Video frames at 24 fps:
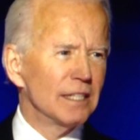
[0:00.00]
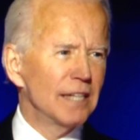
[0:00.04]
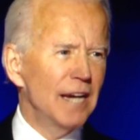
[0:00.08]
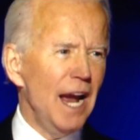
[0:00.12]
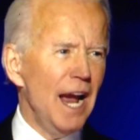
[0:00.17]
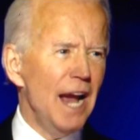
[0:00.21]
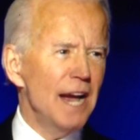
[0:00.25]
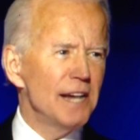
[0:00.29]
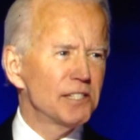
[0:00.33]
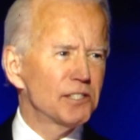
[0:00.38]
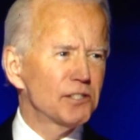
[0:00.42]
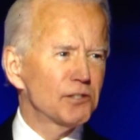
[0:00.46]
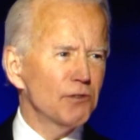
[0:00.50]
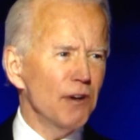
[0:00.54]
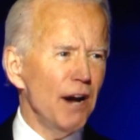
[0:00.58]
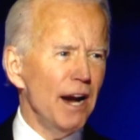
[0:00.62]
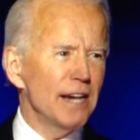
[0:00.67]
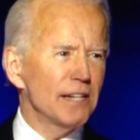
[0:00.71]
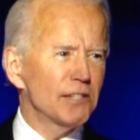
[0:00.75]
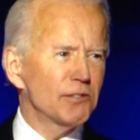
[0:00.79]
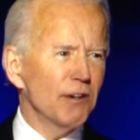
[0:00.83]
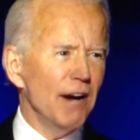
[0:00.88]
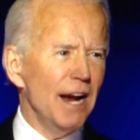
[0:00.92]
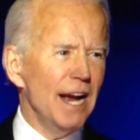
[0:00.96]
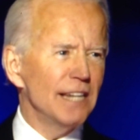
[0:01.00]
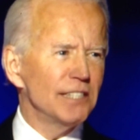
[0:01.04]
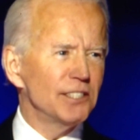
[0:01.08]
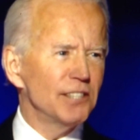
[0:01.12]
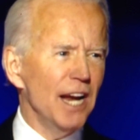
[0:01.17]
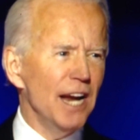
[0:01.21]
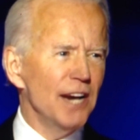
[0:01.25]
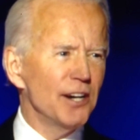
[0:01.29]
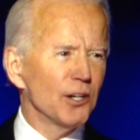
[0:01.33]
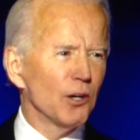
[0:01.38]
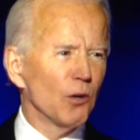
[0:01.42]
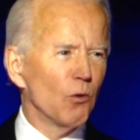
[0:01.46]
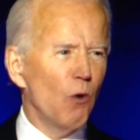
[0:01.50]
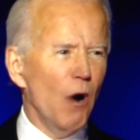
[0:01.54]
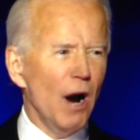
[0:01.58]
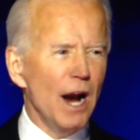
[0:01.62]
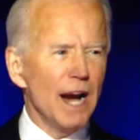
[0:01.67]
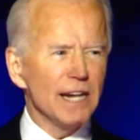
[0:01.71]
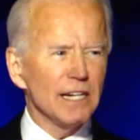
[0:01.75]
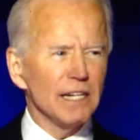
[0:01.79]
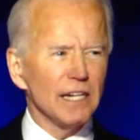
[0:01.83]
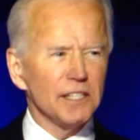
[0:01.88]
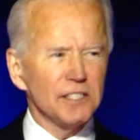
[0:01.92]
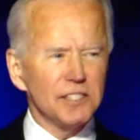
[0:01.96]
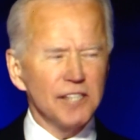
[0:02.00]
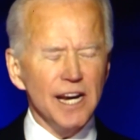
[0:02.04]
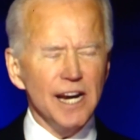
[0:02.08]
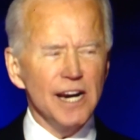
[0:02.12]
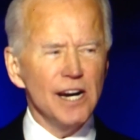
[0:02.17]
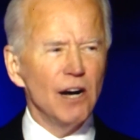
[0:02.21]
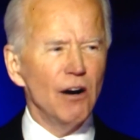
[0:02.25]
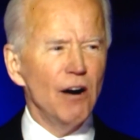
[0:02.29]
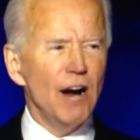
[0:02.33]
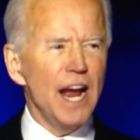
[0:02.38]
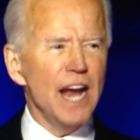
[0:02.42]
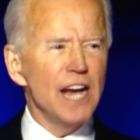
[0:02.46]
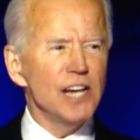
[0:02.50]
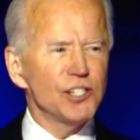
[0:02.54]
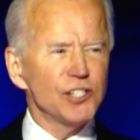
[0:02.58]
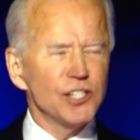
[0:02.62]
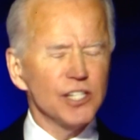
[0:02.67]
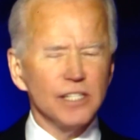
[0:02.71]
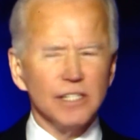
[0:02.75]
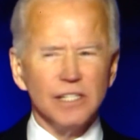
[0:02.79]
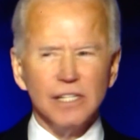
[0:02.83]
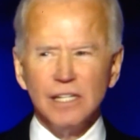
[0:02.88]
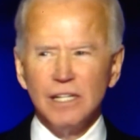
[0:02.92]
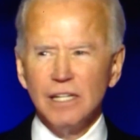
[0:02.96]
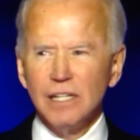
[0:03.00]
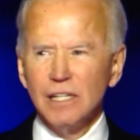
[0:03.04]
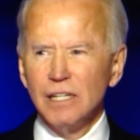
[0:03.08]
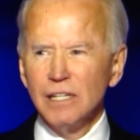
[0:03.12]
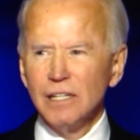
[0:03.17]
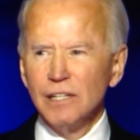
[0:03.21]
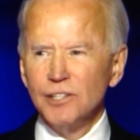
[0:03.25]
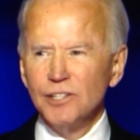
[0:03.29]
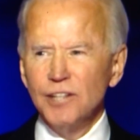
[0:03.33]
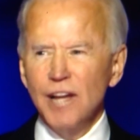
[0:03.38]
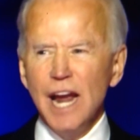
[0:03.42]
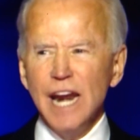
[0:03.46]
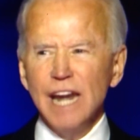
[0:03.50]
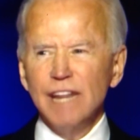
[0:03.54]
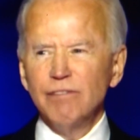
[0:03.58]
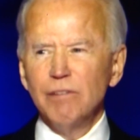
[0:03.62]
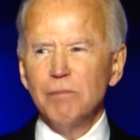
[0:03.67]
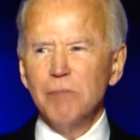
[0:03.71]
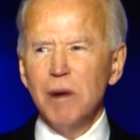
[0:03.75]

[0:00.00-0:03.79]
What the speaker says: gay, straight, transgender, white, Latino, Asian, Native